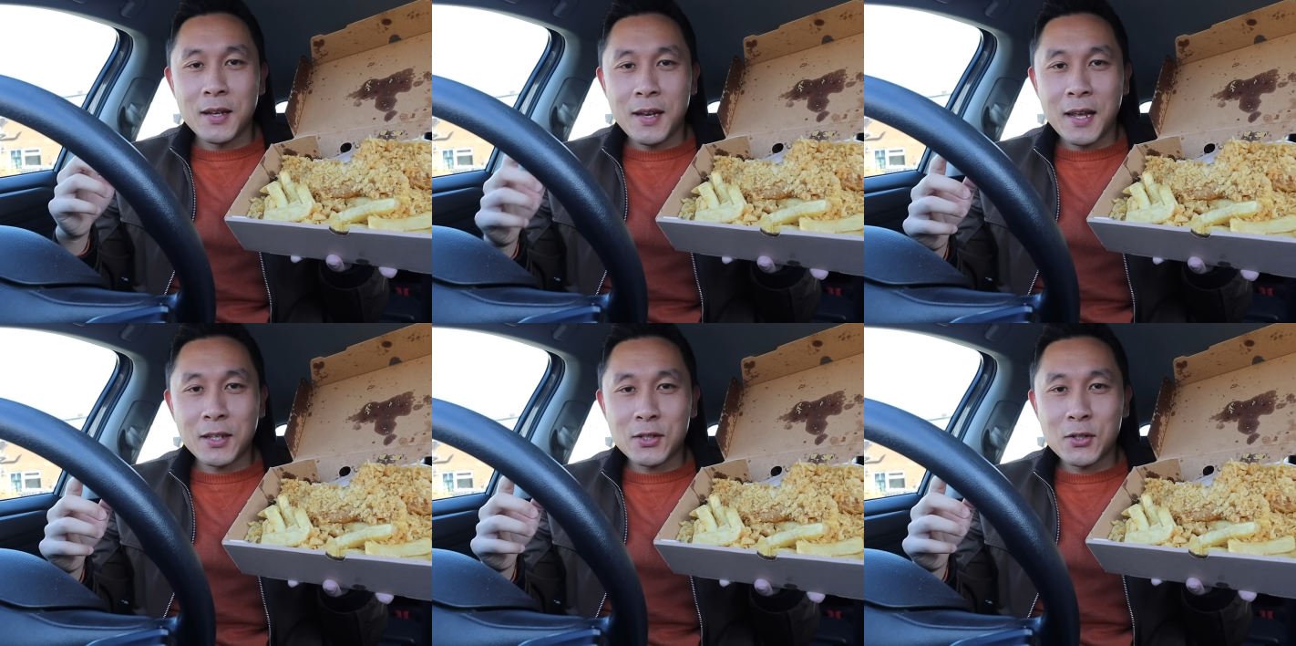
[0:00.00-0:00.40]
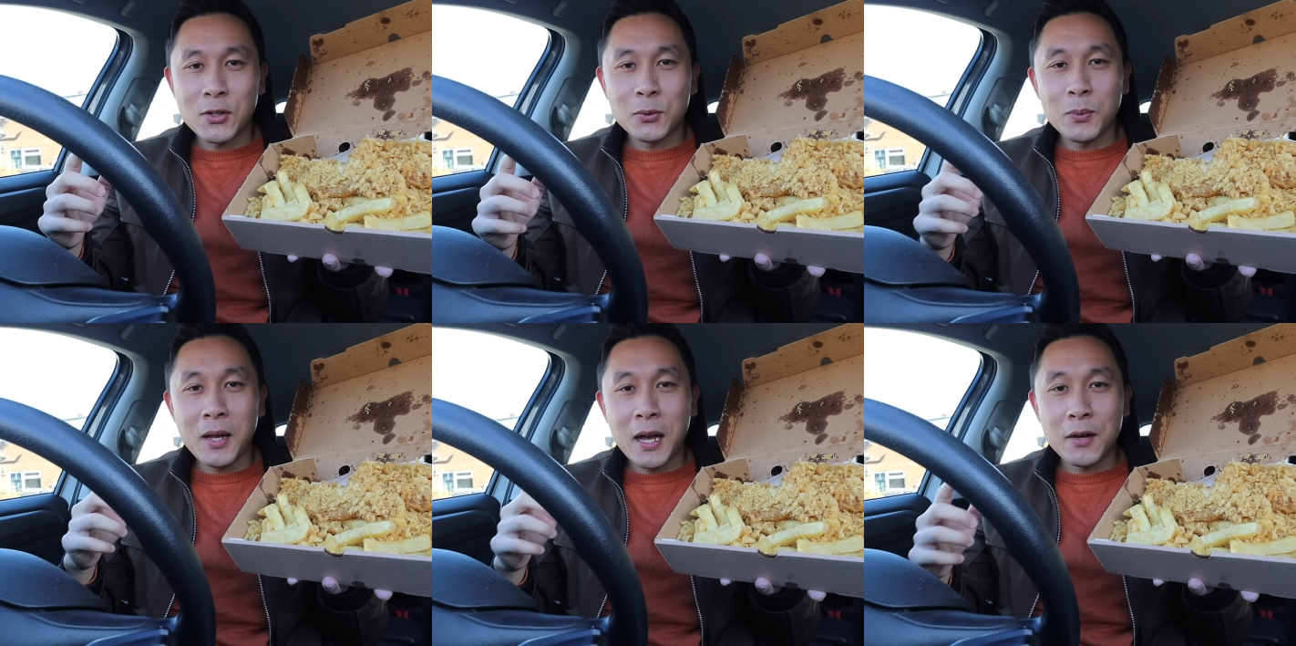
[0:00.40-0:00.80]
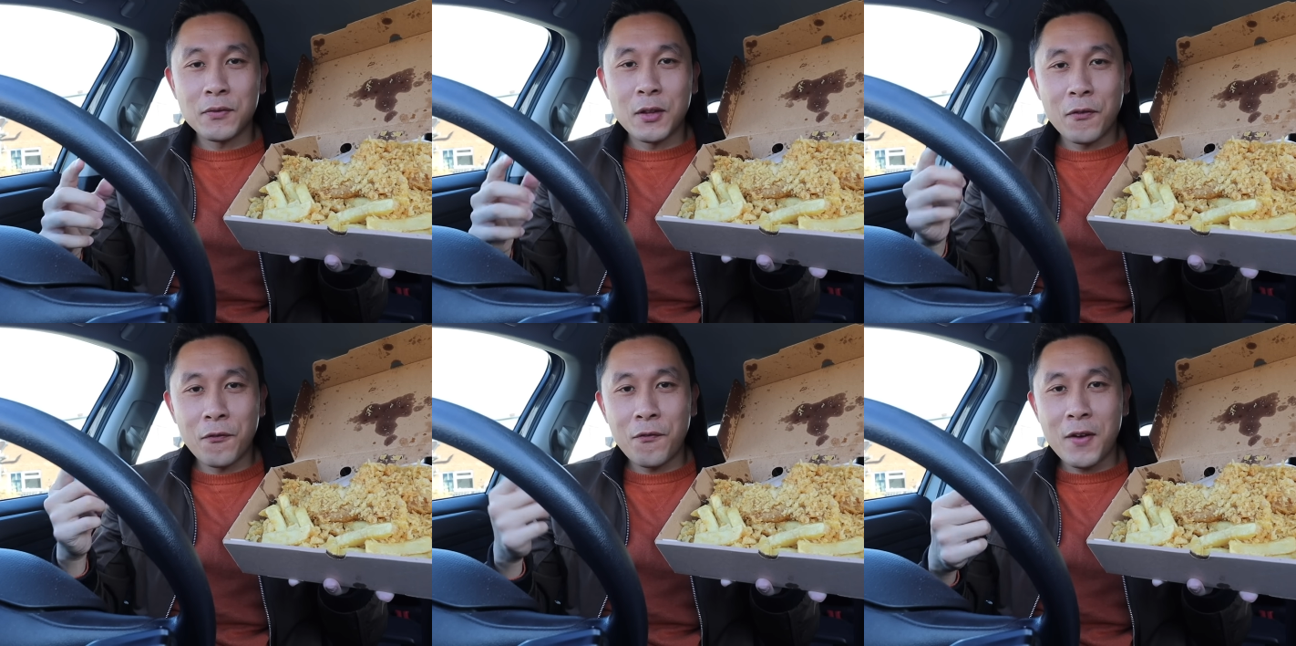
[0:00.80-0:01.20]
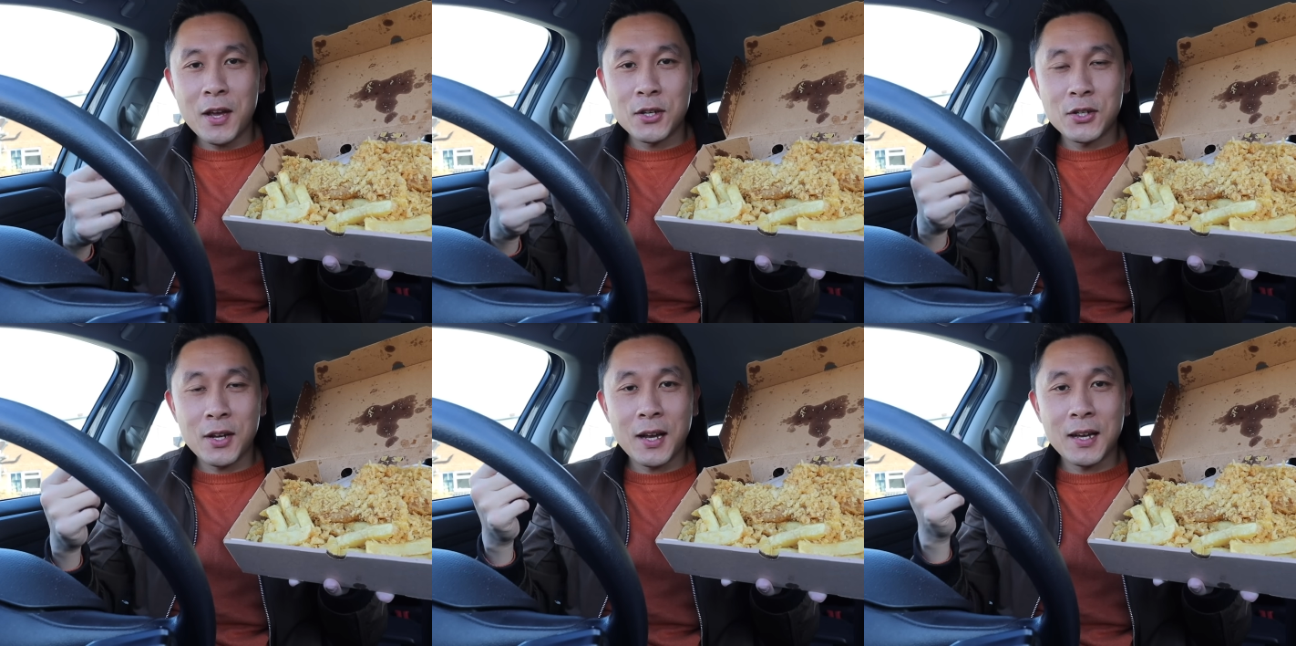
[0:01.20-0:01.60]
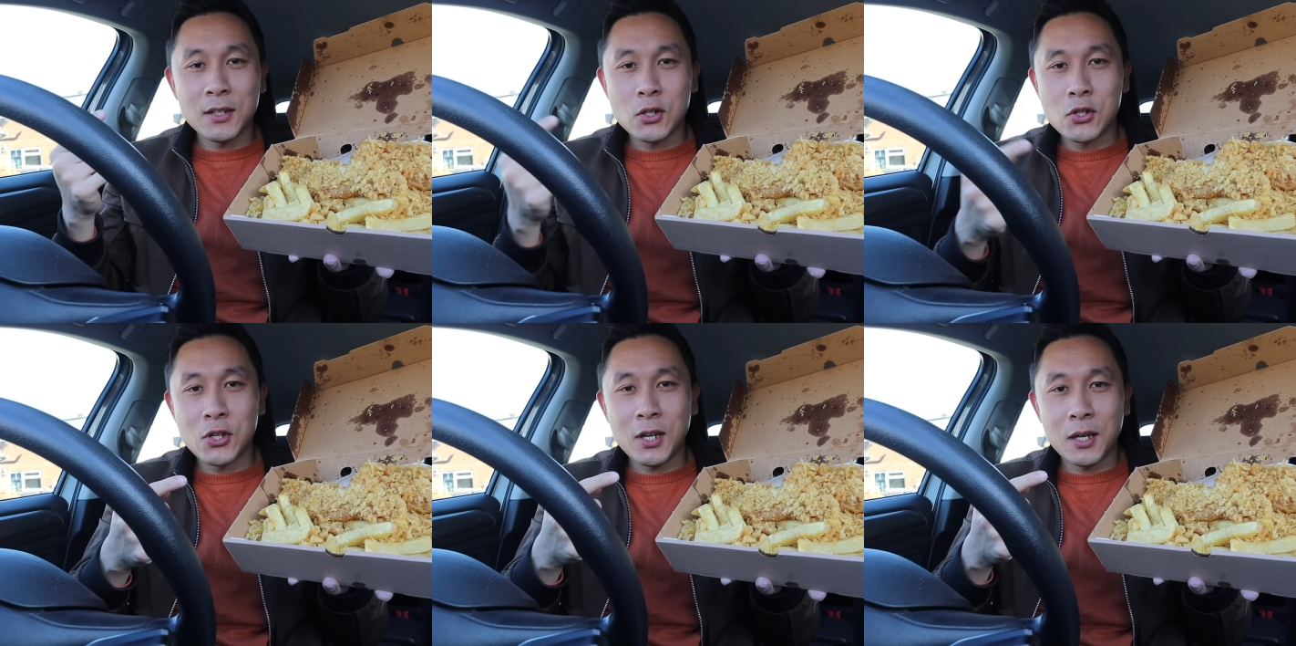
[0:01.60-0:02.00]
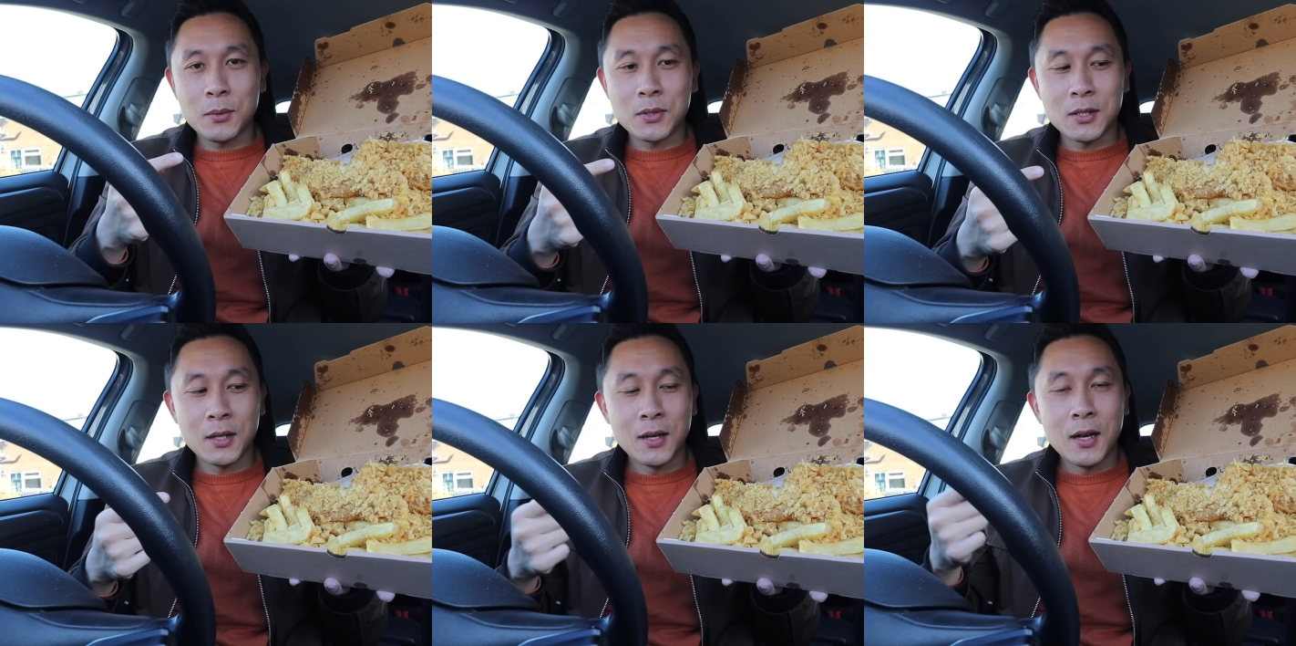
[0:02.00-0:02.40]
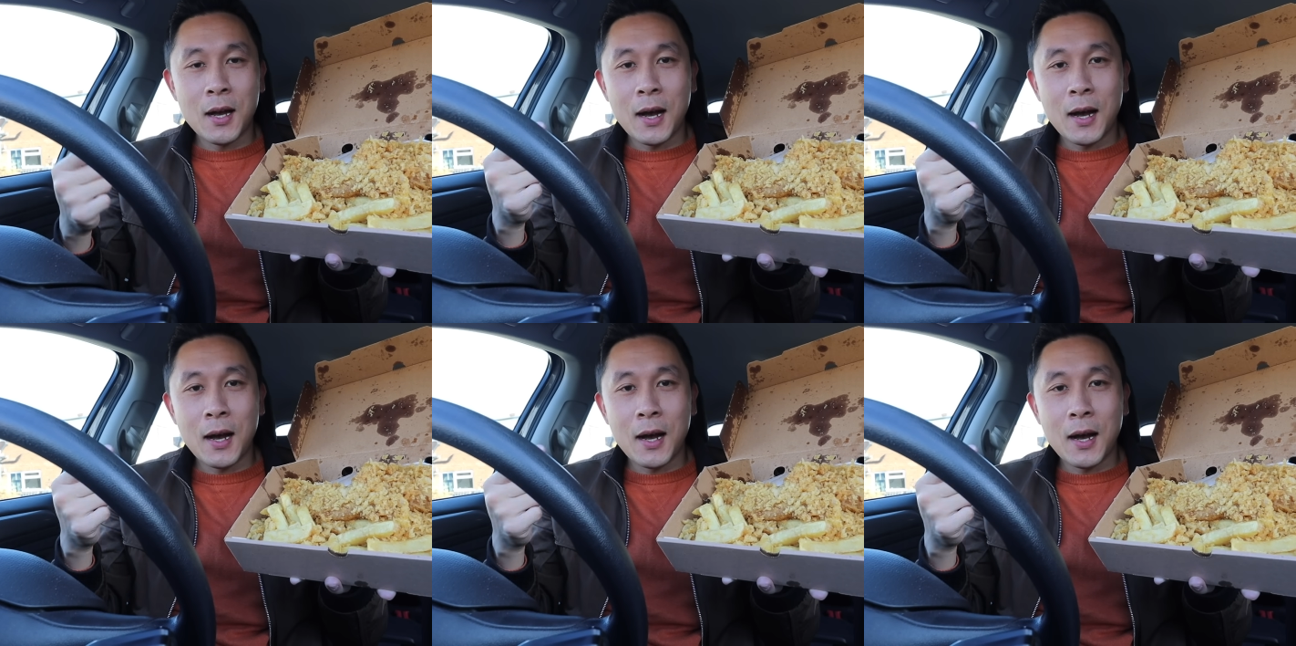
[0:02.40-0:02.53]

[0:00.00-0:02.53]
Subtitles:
Next up we have the fish and chips,